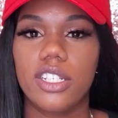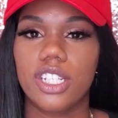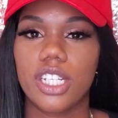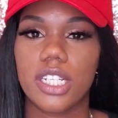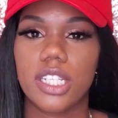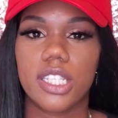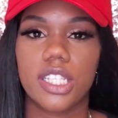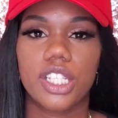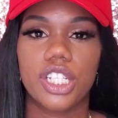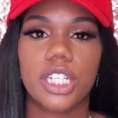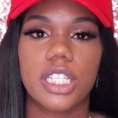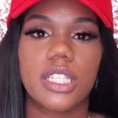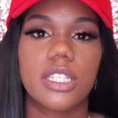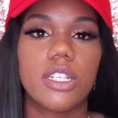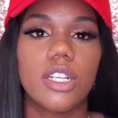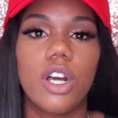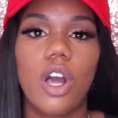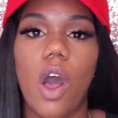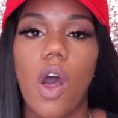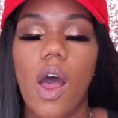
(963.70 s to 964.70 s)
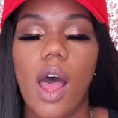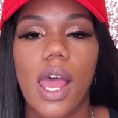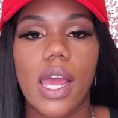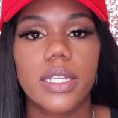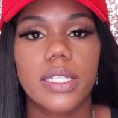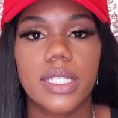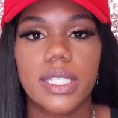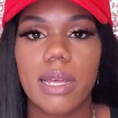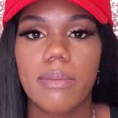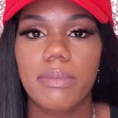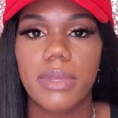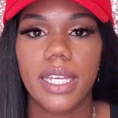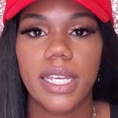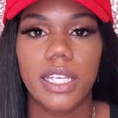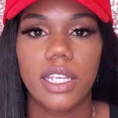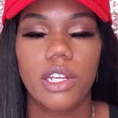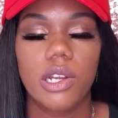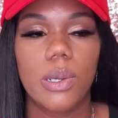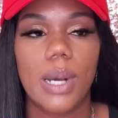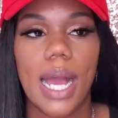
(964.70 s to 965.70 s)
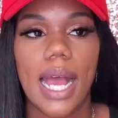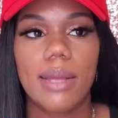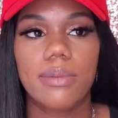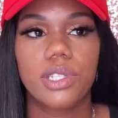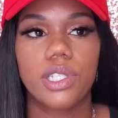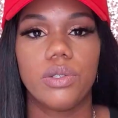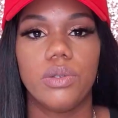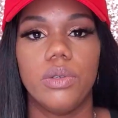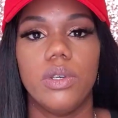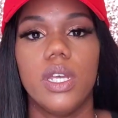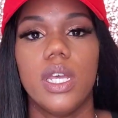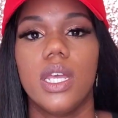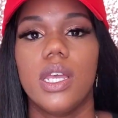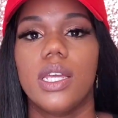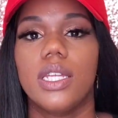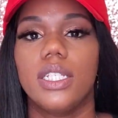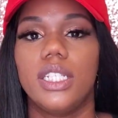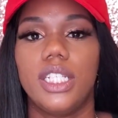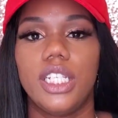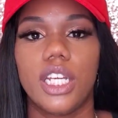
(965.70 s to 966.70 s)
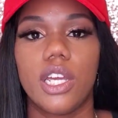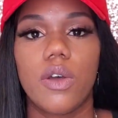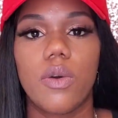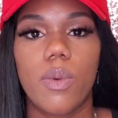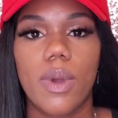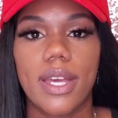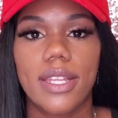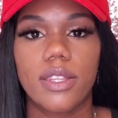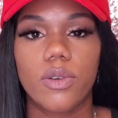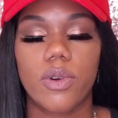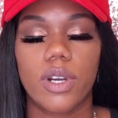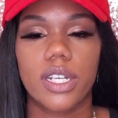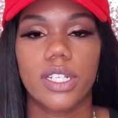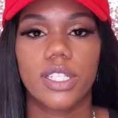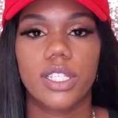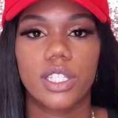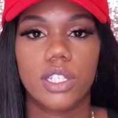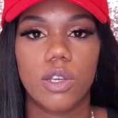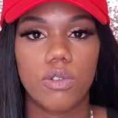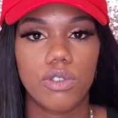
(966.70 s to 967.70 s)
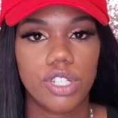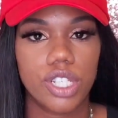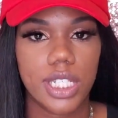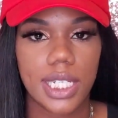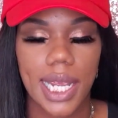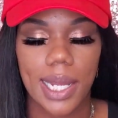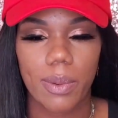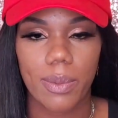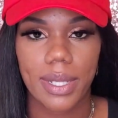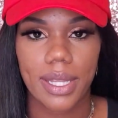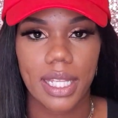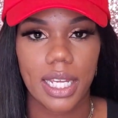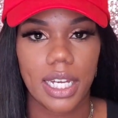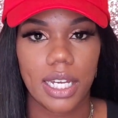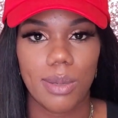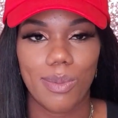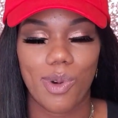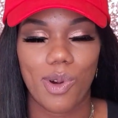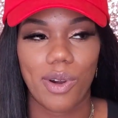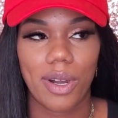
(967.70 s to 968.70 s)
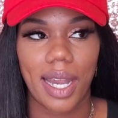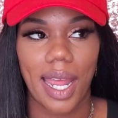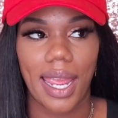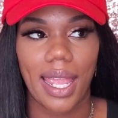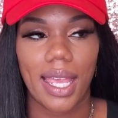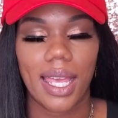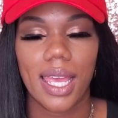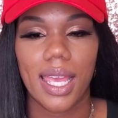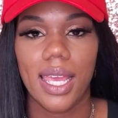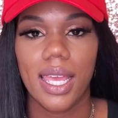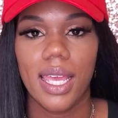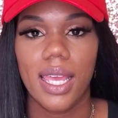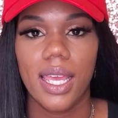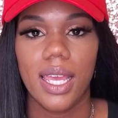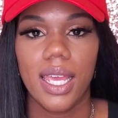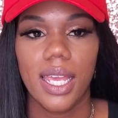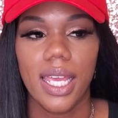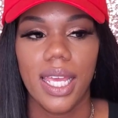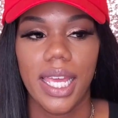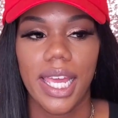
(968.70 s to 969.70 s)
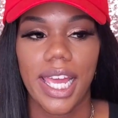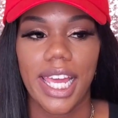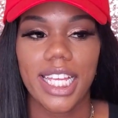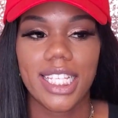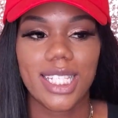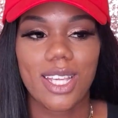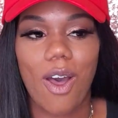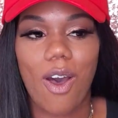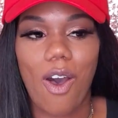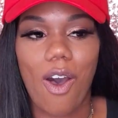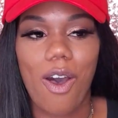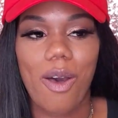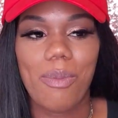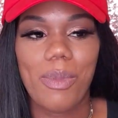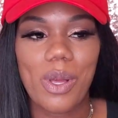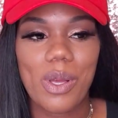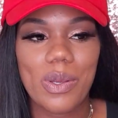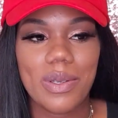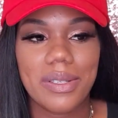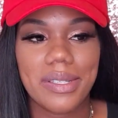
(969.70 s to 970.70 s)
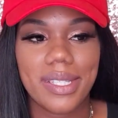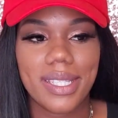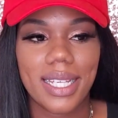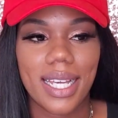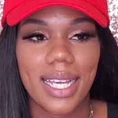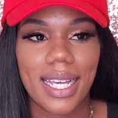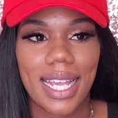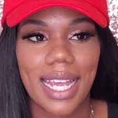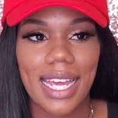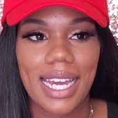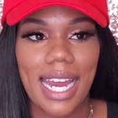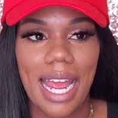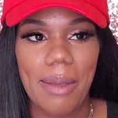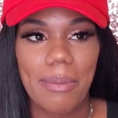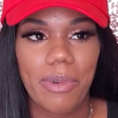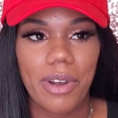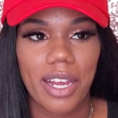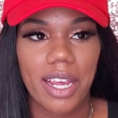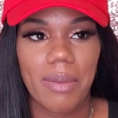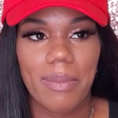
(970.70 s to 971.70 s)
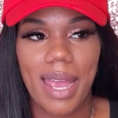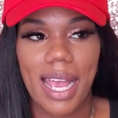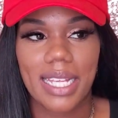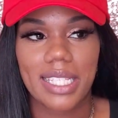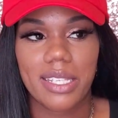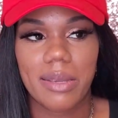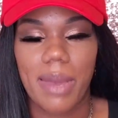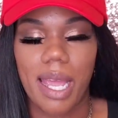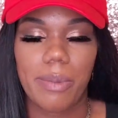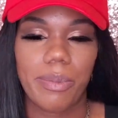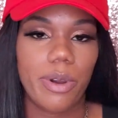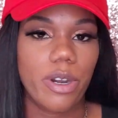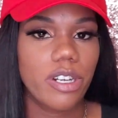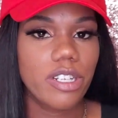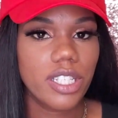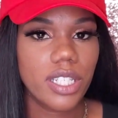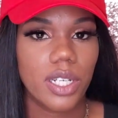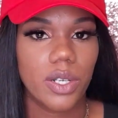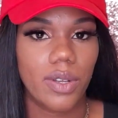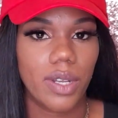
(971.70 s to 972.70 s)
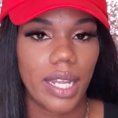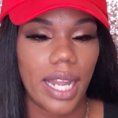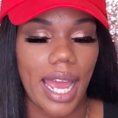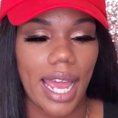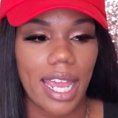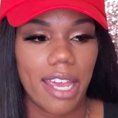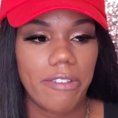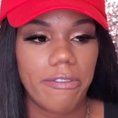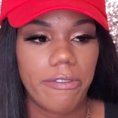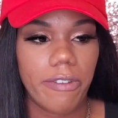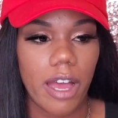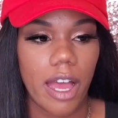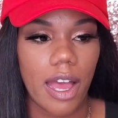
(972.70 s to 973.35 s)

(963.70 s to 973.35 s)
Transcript: just gone, something you don't have to deal with or associate with anymore. Like, it's almost, again, I bring it back to my personal life,